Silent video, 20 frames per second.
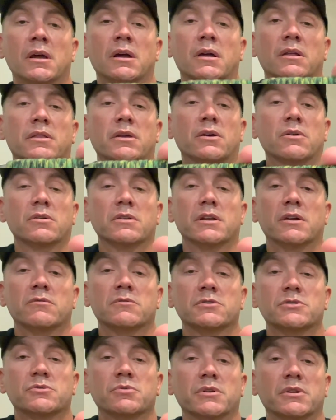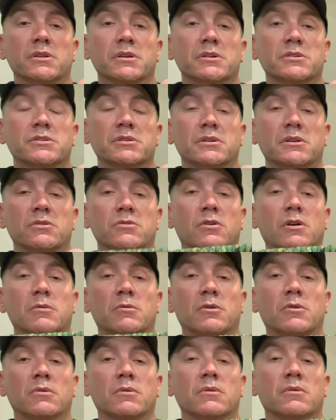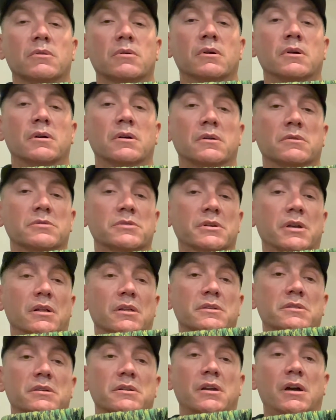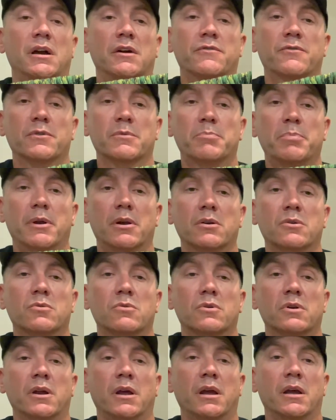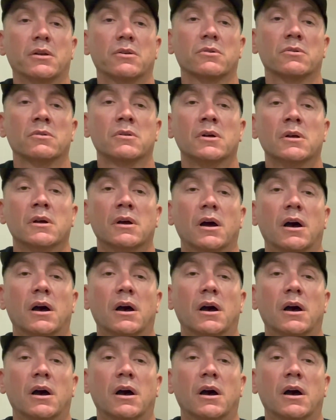And the only difference between this and a normal skeleton knife with paracord handle,